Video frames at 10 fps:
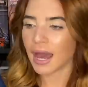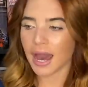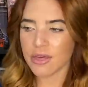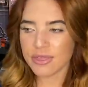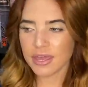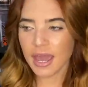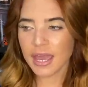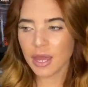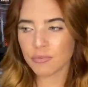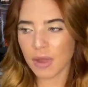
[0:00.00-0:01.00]
I think I
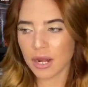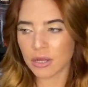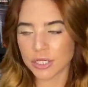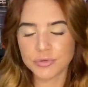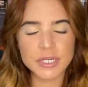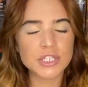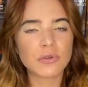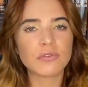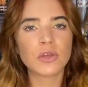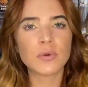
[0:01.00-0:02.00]
had read a Goodreads
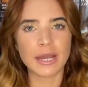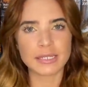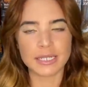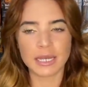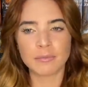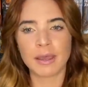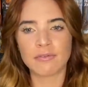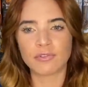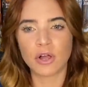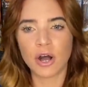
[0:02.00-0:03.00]
review and I said in my
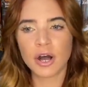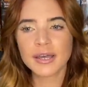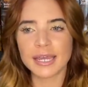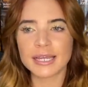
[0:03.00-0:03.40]
vlog,